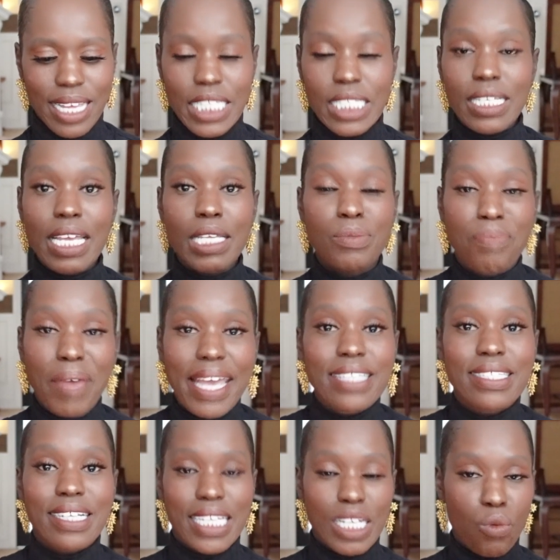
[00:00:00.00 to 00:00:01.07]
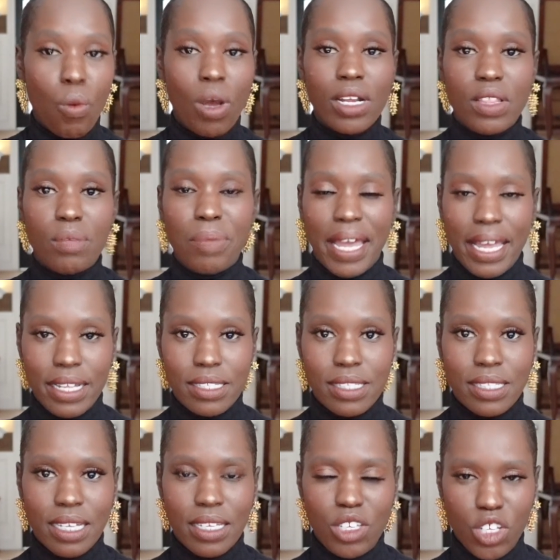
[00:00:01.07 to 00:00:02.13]
It's basically one of the paints
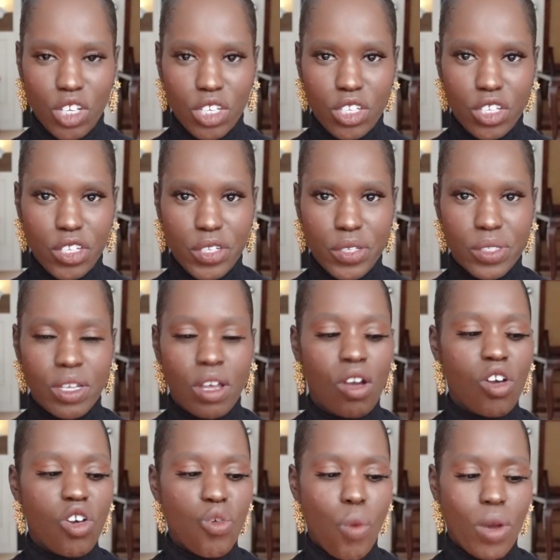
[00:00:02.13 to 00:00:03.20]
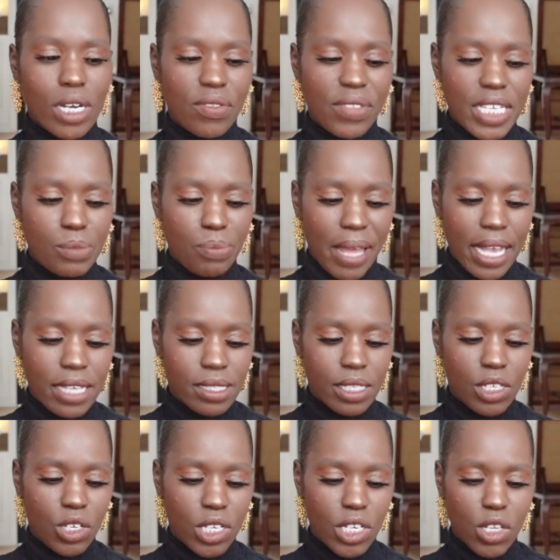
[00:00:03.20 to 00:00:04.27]
that you can use, or one of these paints that
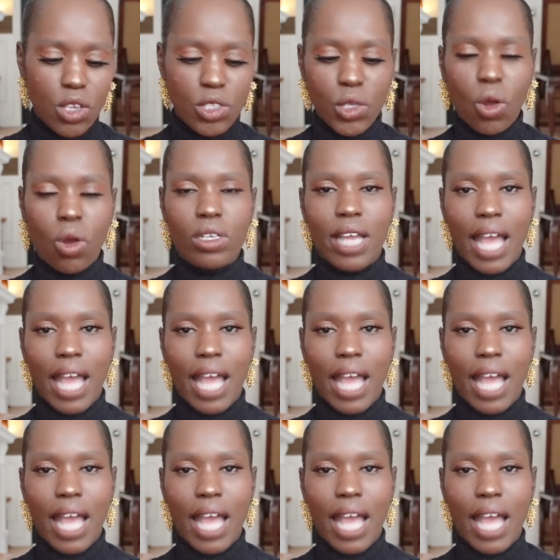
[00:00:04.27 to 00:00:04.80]
you can use on